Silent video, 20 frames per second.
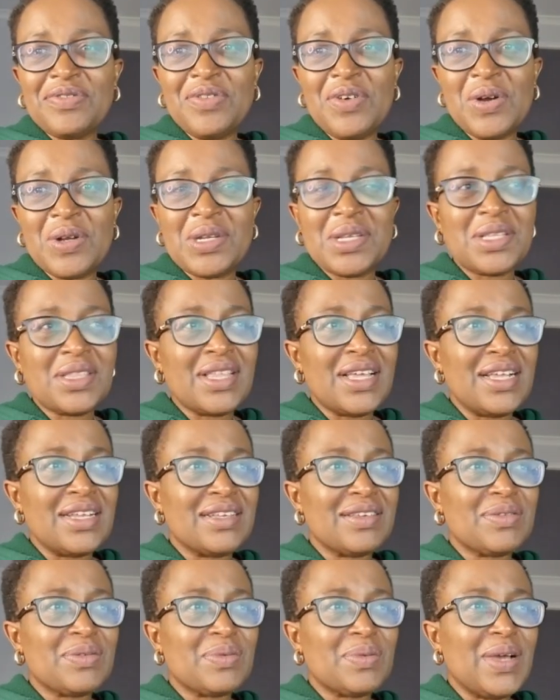a font
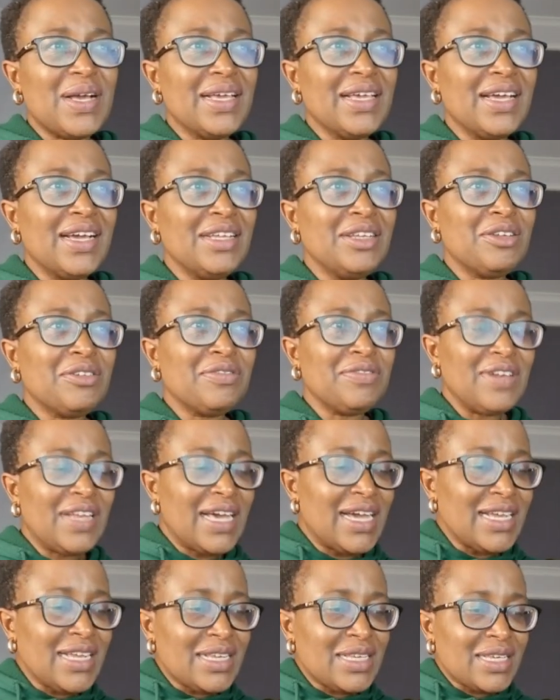that I kind of
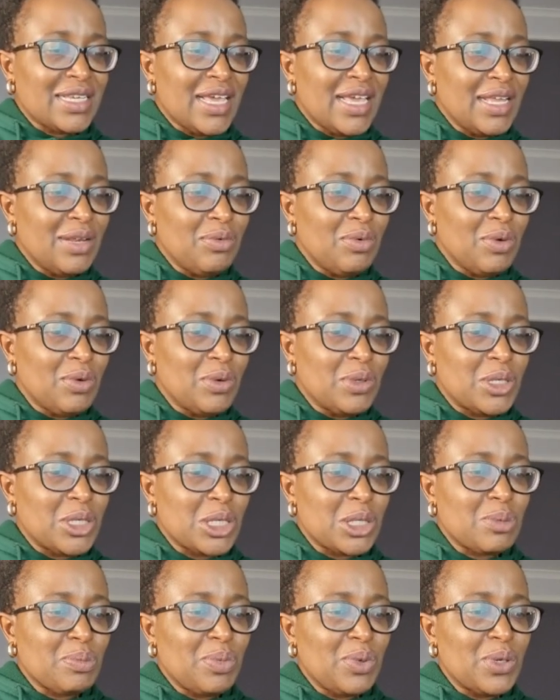liked, and we will
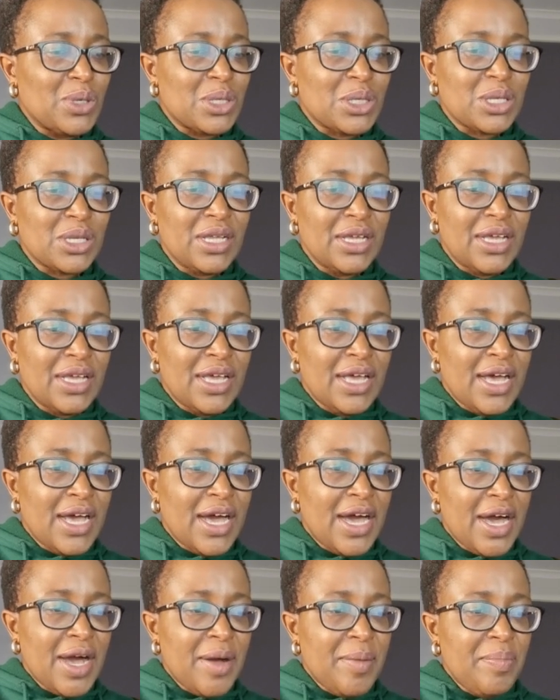just put
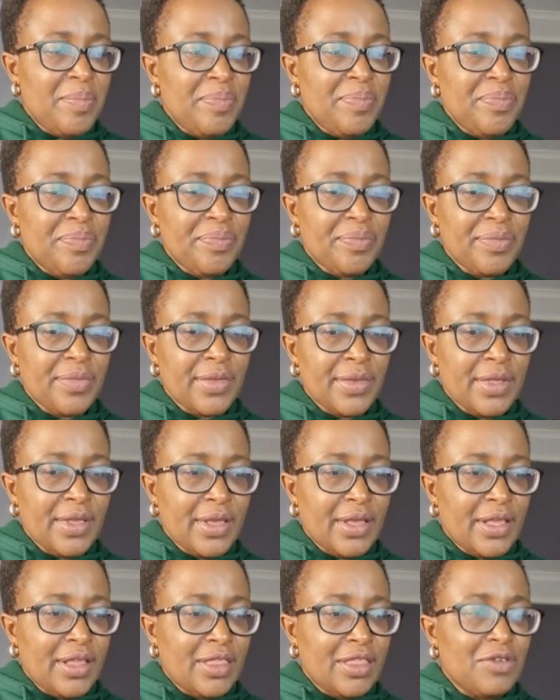
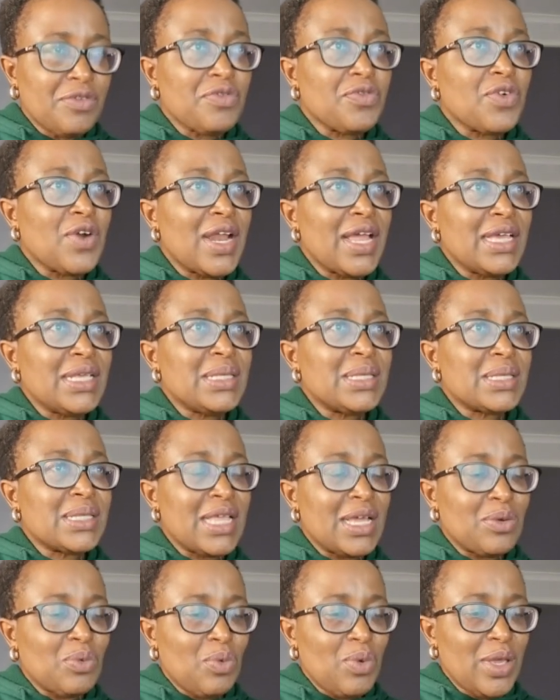the phrase
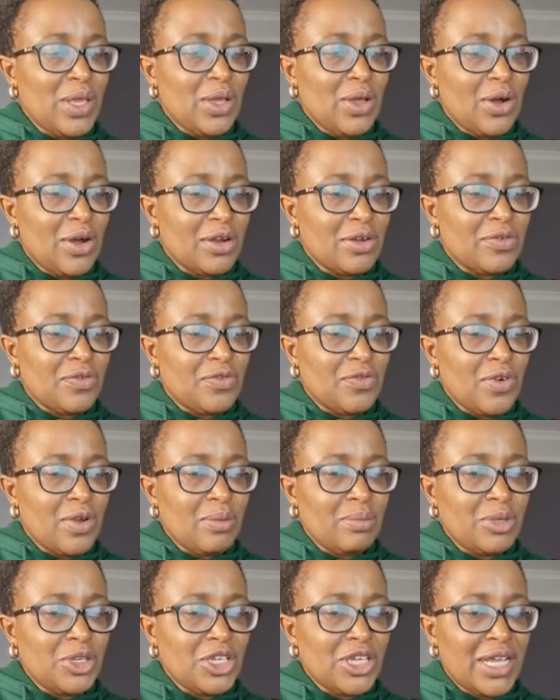that we got
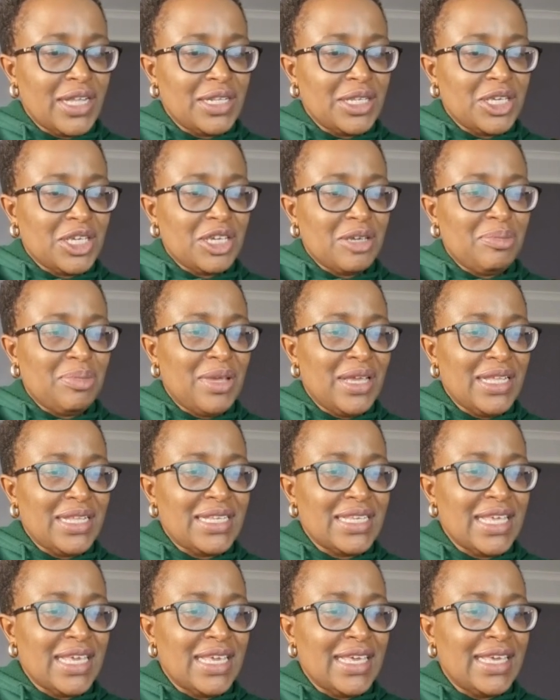from
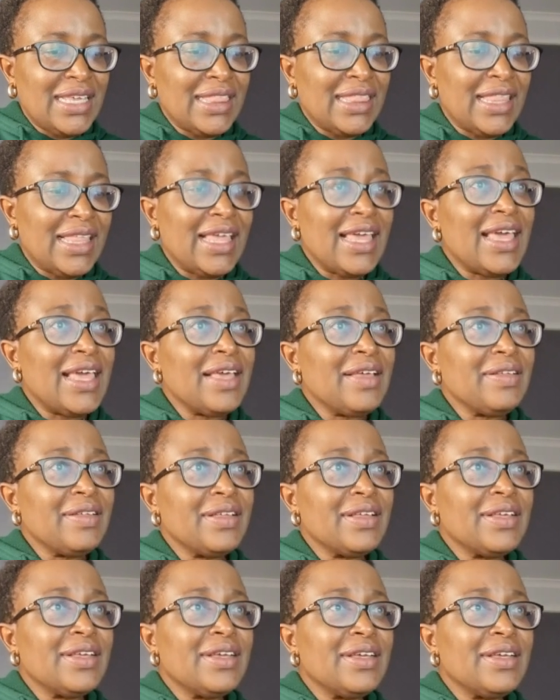ChatGPT in there.